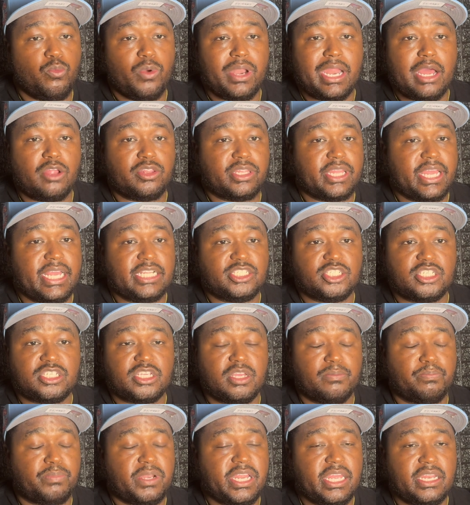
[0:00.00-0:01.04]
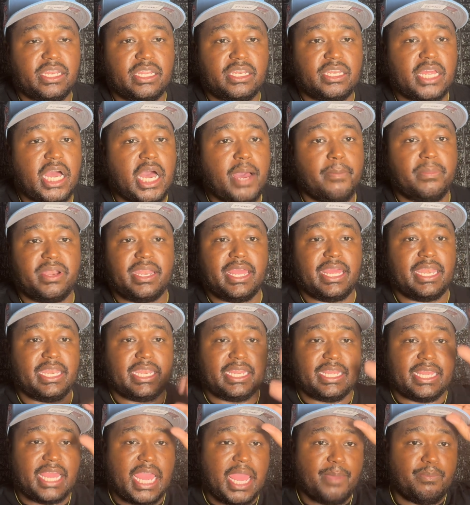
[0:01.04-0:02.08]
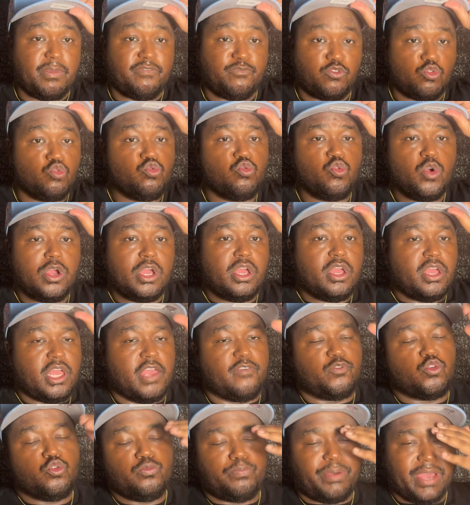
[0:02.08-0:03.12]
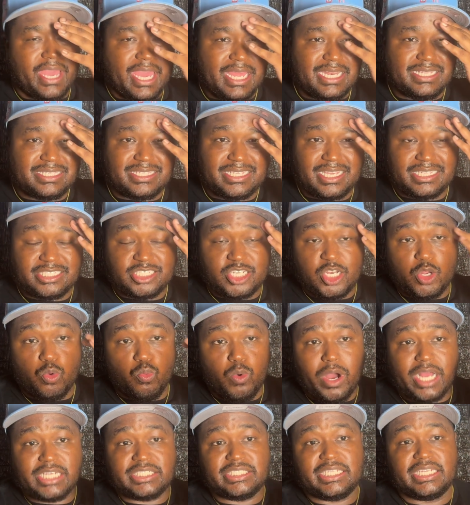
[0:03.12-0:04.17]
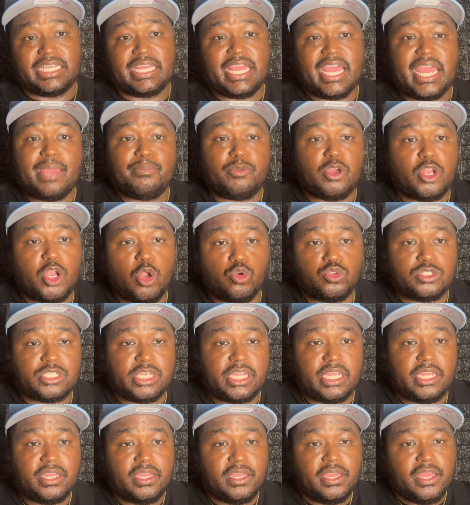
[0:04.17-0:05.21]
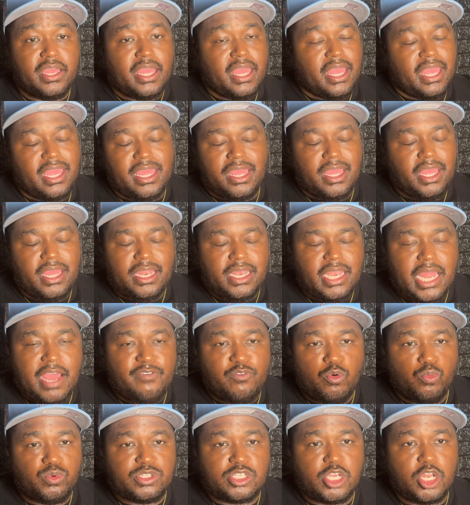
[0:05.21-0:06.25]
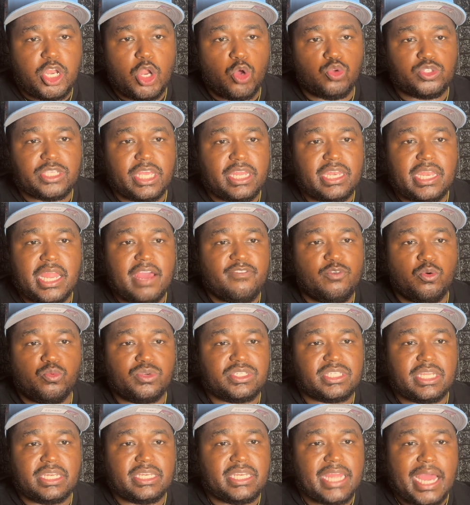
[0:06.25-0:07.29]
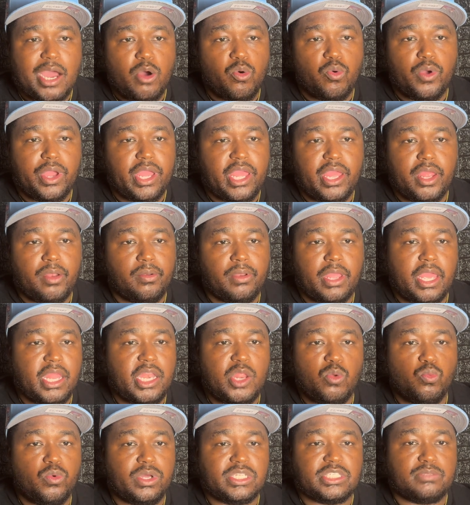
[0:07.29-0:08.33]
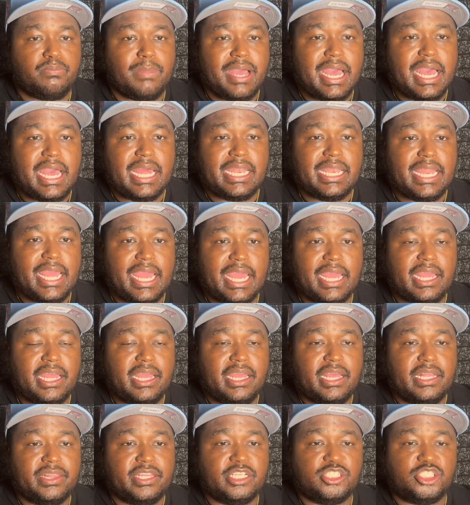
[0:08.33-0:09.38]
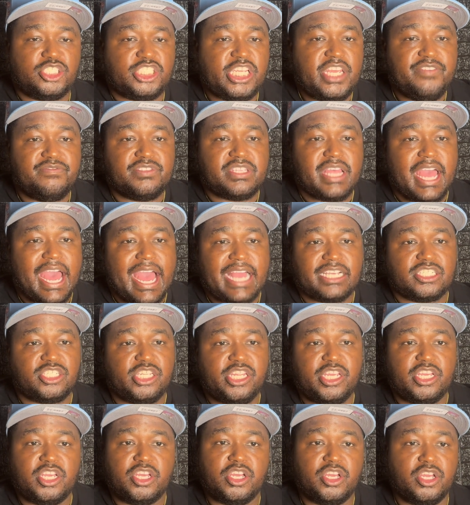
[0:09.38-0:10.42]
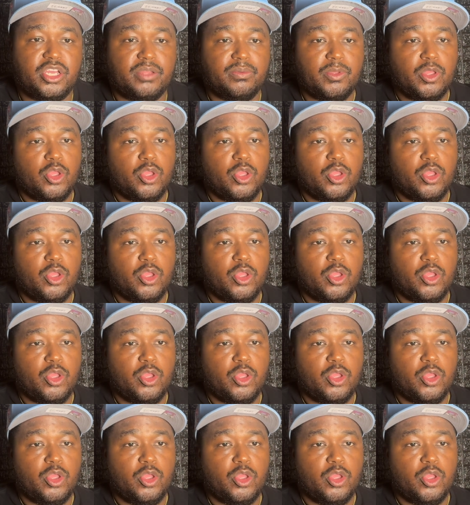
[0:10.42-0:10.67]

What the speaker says: out there and just completely dominated the game. If you paid attention and watched the game closely, it never was close. It never was a doubt in anyone's mind that the Chiefs actually could,